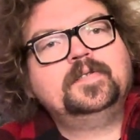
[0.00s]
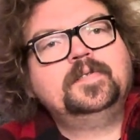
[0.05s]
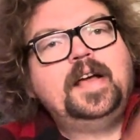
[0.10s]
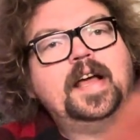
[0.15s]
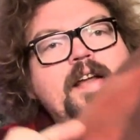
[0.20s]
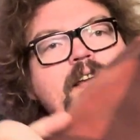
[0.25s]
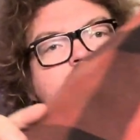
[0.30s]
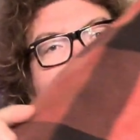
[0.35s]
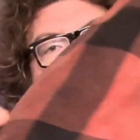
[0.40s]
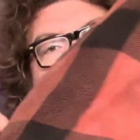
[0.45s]

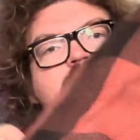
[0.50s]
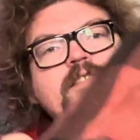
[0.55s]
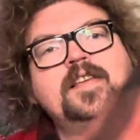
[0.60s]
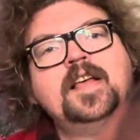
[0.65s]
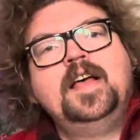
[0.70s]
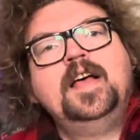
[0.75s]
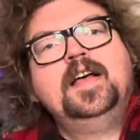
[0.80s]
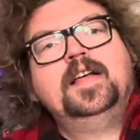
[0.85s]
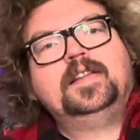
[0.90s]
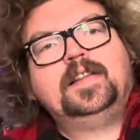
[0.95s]
And yes,
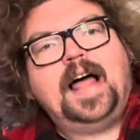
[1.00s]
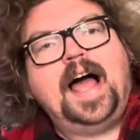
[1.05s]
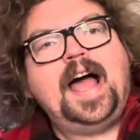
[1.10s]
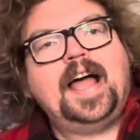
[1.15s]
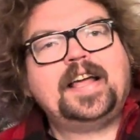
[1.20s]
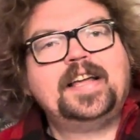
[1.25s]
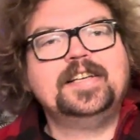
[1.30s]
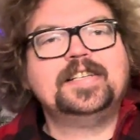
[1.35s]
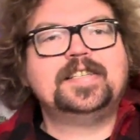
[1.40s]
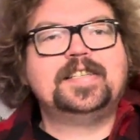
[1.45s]

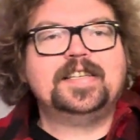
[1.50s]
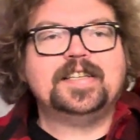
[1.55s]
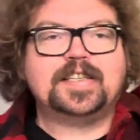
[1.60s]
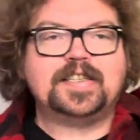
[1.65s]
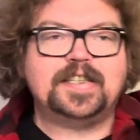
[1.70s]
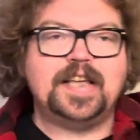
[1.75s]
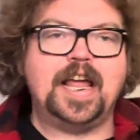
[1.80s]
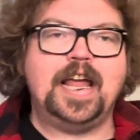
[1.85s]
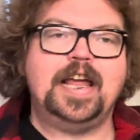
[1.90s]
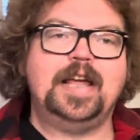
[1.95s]
Lack is the
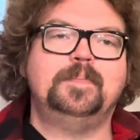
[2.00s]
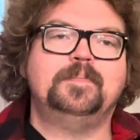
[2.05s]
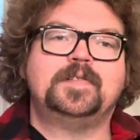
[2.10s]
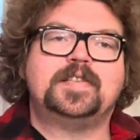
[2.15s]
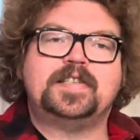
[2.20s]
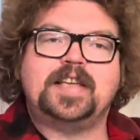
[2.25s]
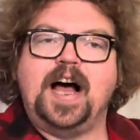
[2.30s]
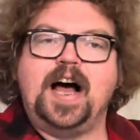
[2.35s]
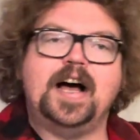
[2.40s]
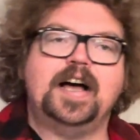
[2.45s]
same
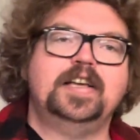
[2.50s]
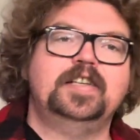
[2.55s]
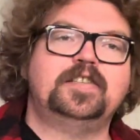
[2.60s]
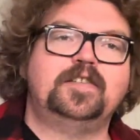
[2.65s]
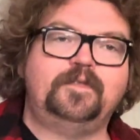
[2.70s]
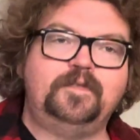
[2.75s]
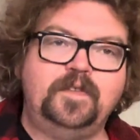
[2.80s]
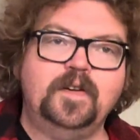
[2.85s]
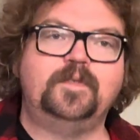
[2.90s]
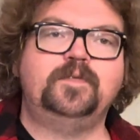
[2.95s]
size
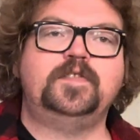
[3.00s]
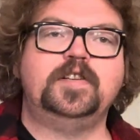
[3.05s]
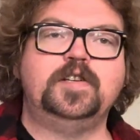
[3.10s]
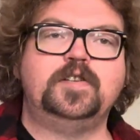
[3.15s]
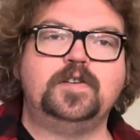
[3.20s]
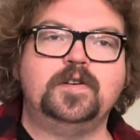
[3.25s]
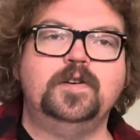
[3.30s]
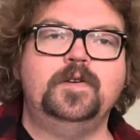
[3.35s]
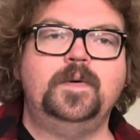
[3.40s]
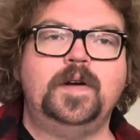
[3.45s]

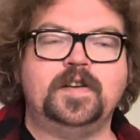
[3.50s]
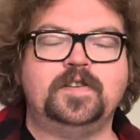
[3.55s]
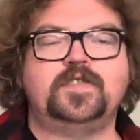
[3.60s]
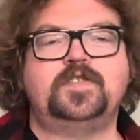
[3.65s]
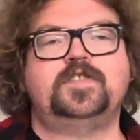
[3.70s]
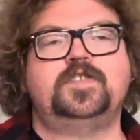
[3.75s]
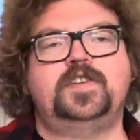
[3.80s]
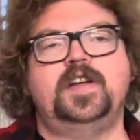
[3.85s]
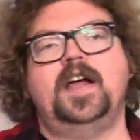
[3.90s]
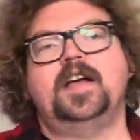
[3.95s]
52-inch
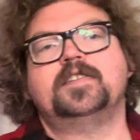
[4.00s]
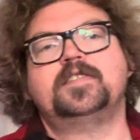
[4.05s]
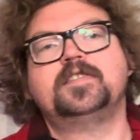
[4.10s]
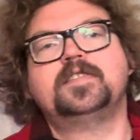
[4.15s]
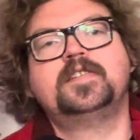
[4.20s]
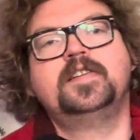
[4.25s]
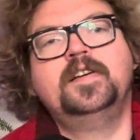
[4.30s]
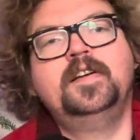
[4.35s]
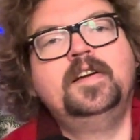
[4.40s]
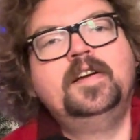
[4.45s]
chest